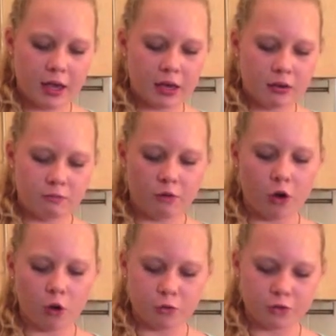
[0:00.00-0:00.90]

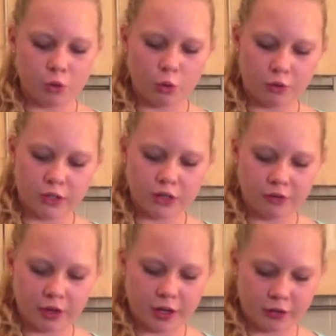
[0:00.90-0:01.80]
involves all the
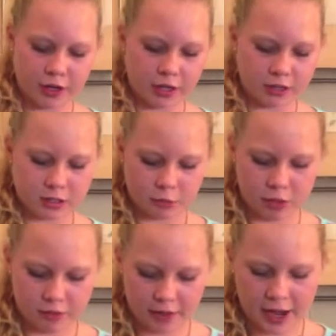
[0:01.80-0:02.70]
different ingredients that
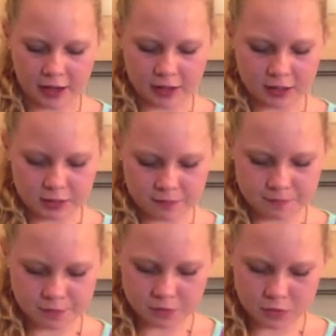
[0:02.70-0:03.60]
we have added.
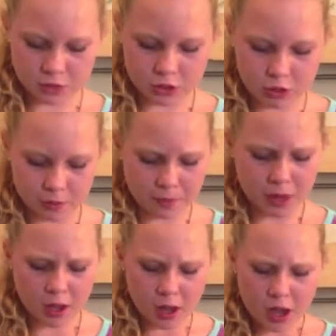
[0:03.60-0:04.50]
So
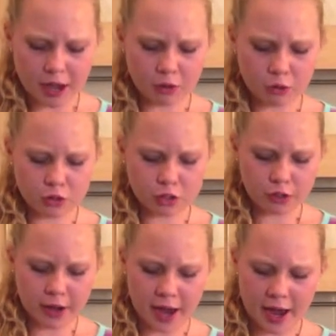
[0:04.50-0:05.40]
I
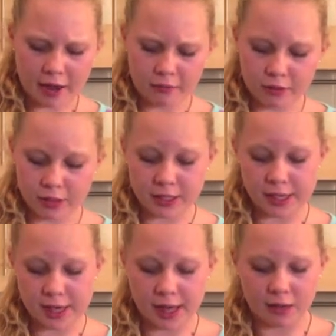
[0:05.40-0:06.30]
also have the
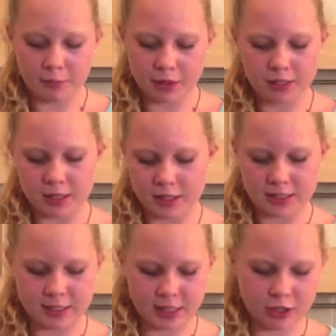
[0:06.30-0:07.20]
key element to
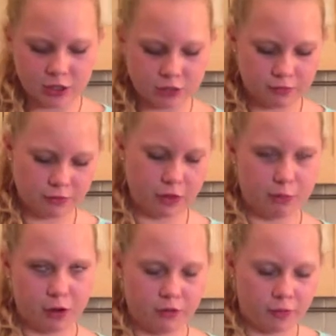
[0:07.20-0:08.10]
this dish for the
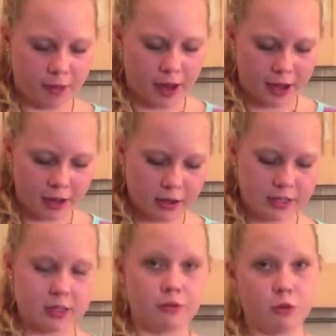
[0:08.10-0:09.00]
Banoffee pie
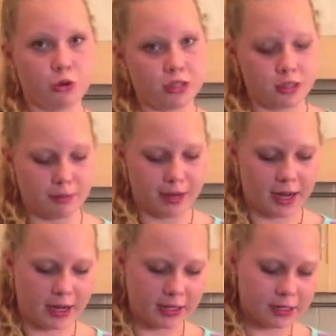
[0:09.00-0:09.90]
is of course the
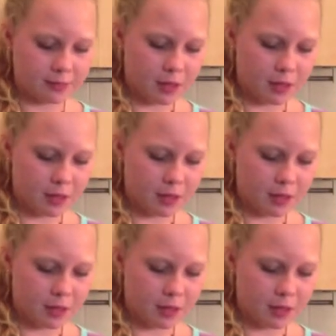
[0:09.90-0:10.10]
bananas.